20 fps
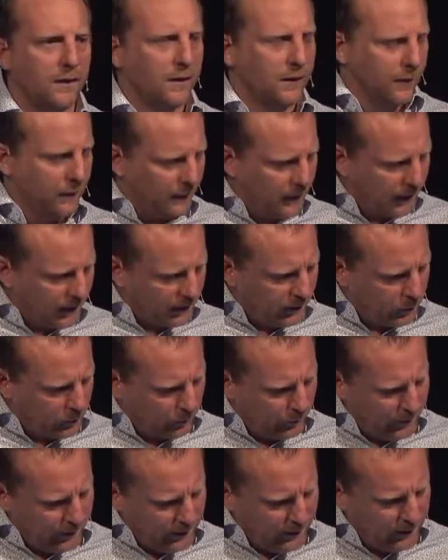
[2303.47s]
You get
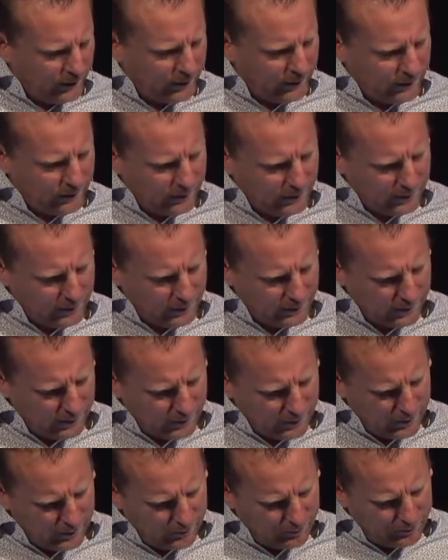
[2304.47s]
green
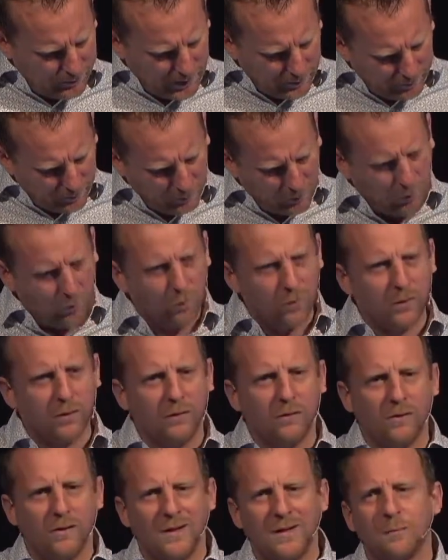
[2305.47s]

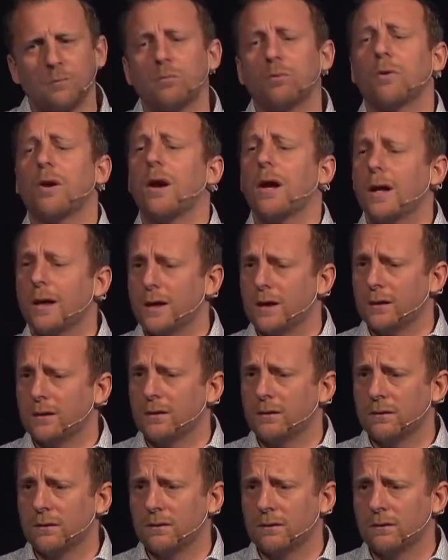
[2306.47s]
peppercorns in
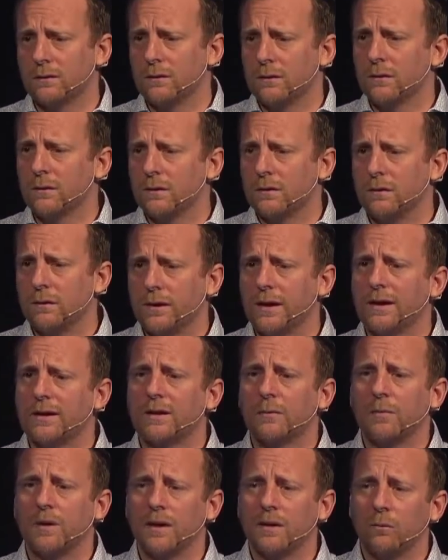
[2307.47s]
brine. We
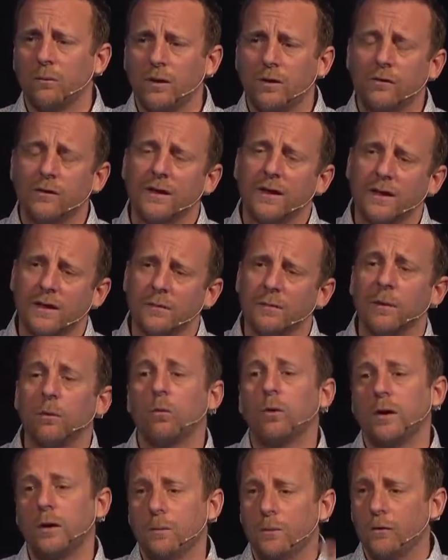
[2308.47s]
used to get them at
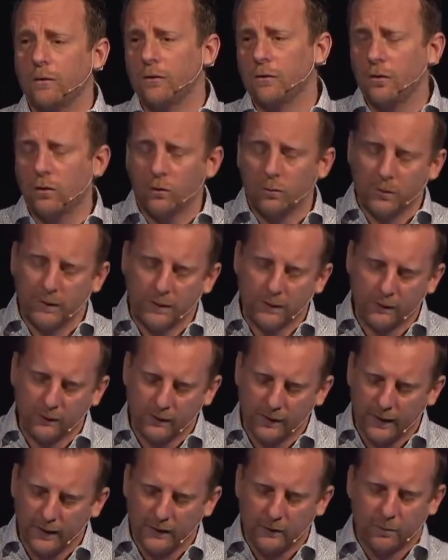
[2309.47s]
William and Sonoma in the
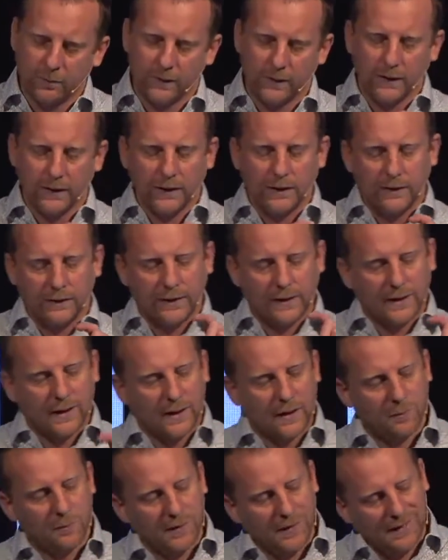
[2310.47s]
States, but they
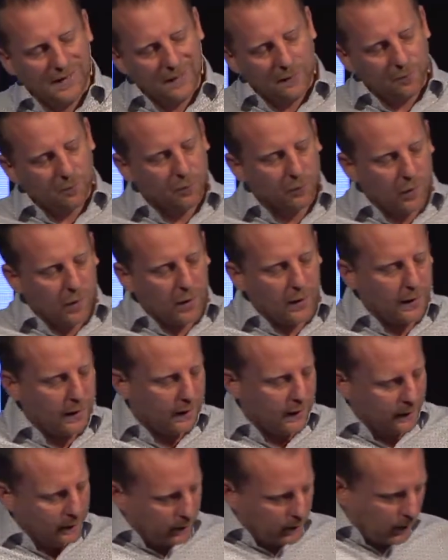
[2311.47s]
gotta be in
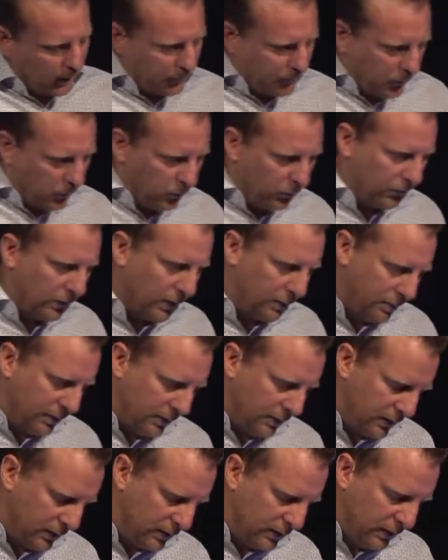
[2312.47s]
brine. And you cut those up
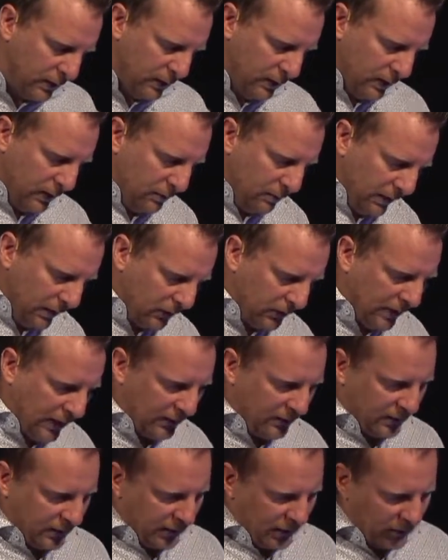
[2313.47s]
and you mix
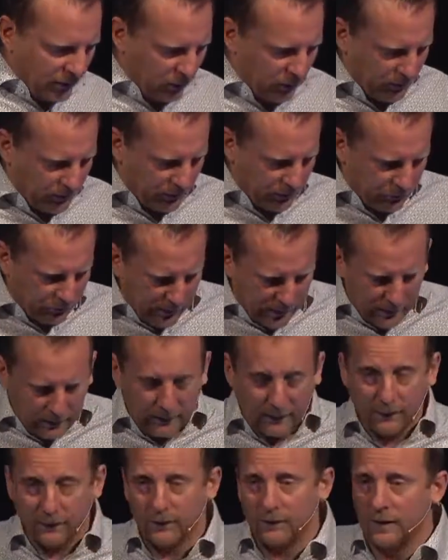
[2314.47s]
that together with the
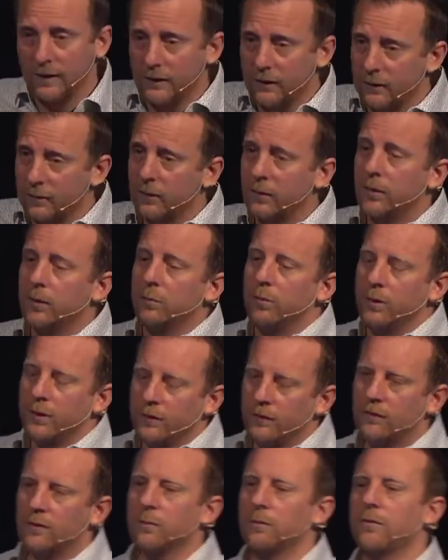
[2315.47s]
shallots. Then you put
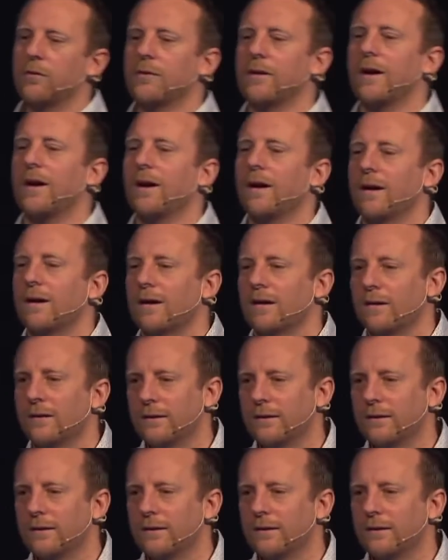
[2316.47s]
in some stock.